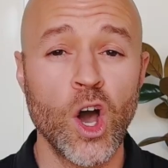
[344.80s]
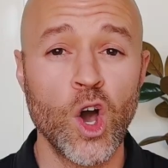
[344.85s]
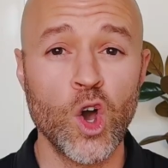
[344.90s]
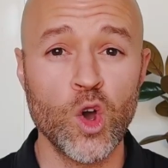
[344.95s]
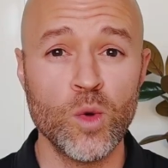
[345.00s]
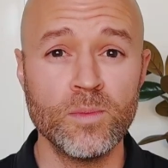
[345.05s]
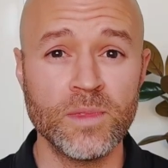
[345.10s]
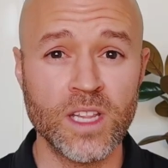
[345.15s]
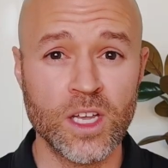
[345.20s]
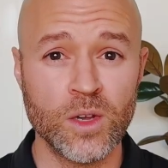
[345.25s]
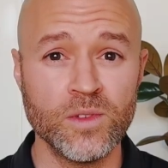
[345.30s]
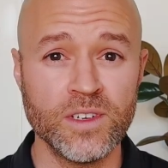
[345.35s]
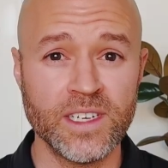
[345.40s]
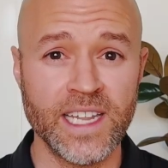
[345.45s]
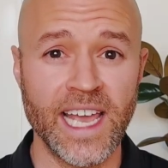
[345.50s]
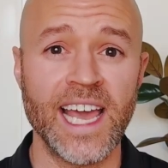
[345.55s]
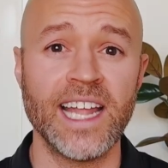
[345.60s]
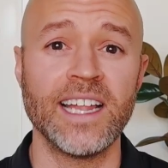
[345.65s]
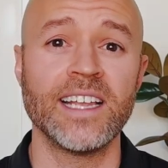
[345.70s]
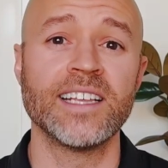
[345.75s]
home loan
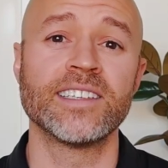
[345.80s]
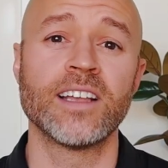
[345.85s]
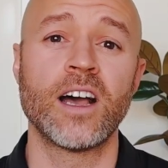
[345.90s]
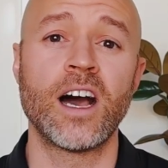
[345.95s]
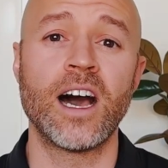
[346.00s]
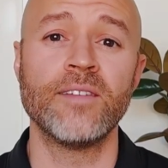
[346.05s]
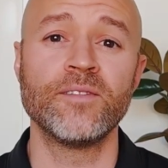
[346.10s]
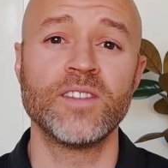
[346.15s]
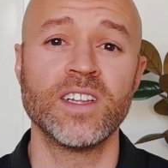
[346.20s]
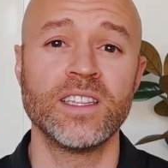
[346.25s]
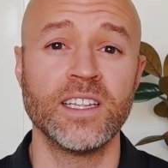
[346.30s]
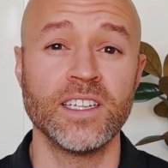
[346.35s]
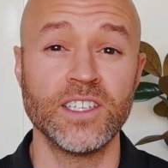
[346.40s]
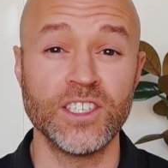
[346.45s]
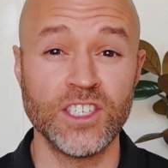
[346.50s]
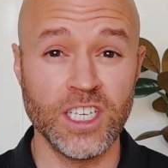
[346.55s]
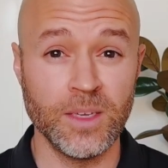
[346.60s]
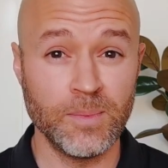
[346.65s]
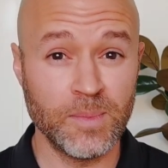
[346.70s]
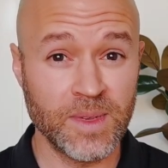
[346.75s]
debt is often the
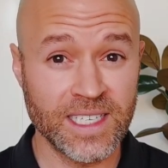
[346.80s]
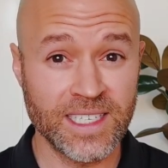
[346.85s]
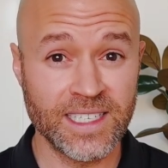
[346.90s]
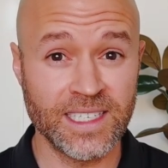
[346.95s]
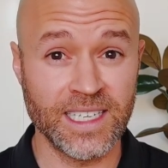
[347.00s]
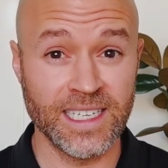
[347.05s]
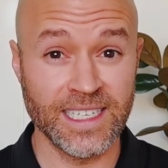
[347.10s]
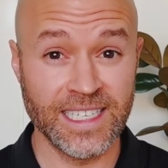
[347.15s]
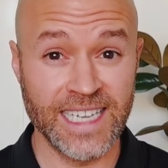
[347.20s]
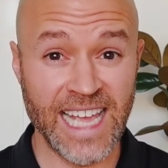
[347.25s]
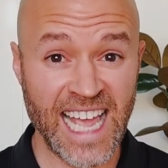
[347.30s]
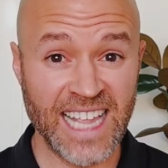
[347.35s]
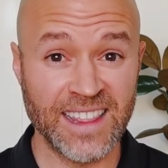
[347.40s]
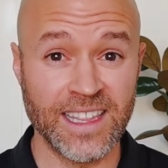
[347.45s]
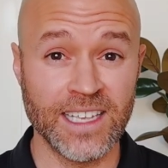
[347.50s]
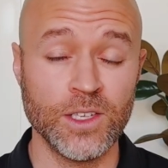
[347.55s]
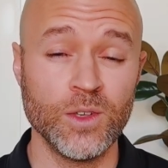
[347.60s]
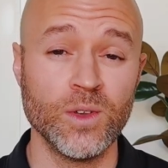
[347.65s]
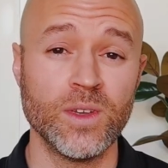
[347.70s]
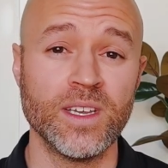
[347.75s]
cheapest debt
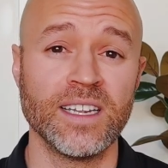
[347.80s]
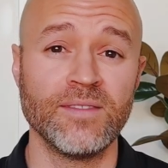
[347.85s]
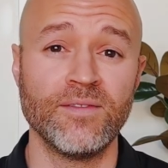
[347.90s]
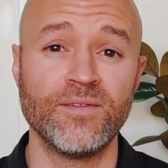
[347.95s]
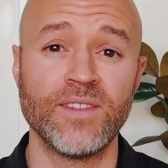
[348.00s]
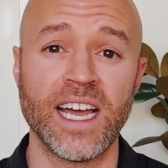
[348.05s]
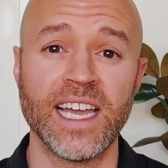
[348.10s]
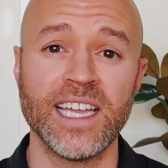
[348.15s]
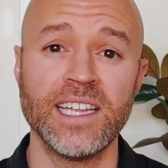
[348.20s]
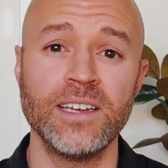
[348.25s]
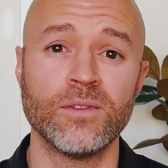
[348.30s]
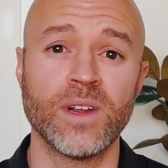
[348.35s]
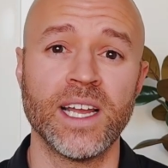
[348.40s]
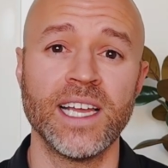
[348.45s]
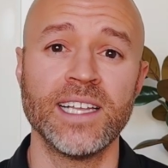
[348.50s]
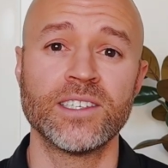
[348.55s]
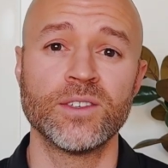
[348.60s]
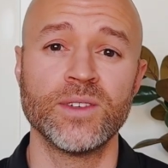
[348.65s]
you can find, right?